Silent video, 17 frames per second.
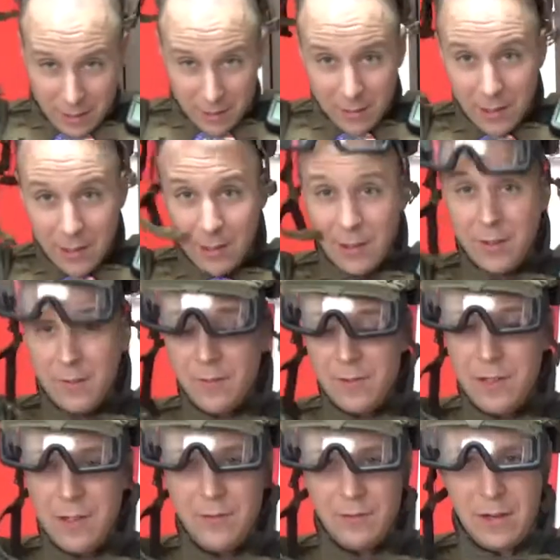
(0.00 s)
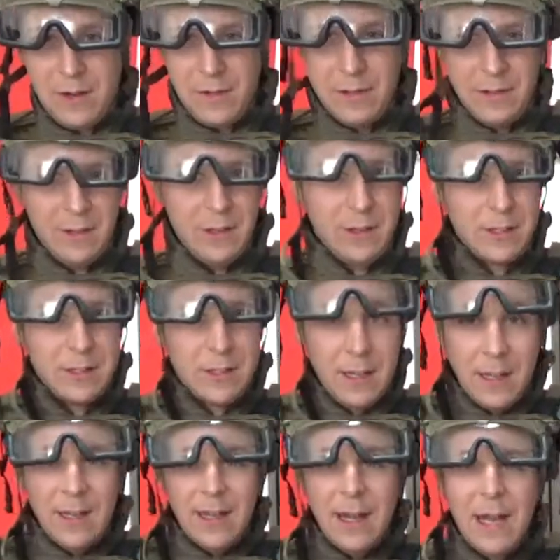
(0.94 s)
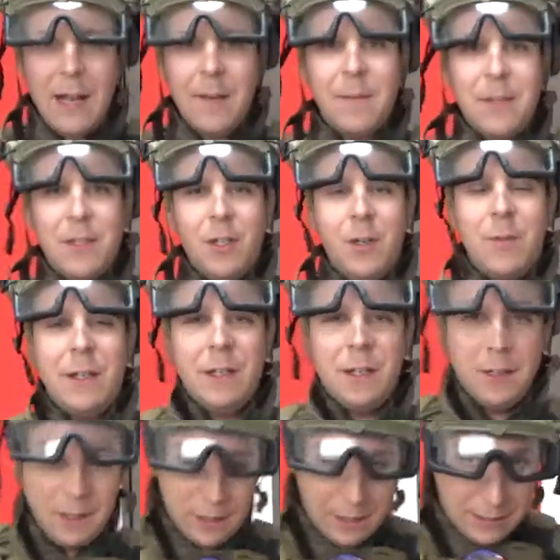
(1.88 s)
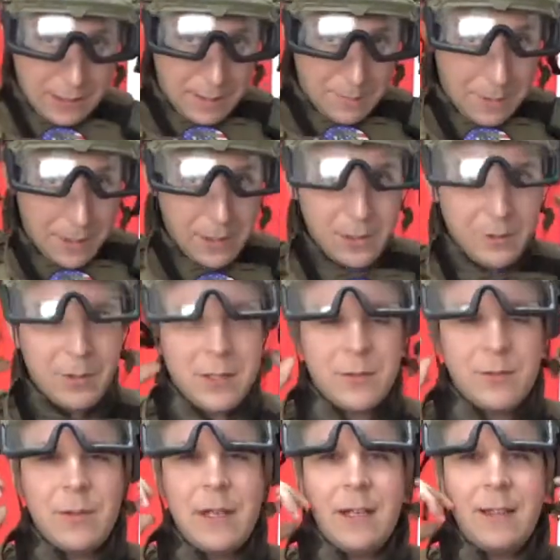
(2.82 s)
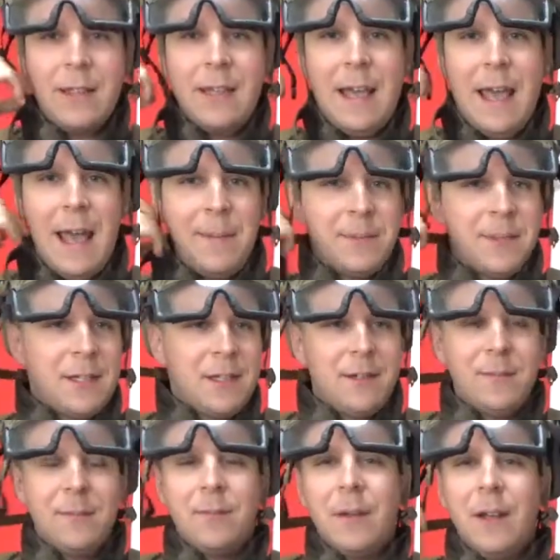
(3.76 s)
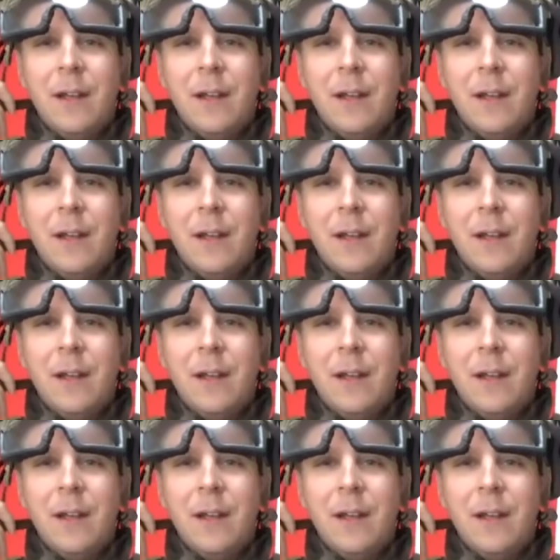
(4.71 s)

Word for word: and get a good feel for how it looks. I'm assuming it'll look a lot better once we get the amps in.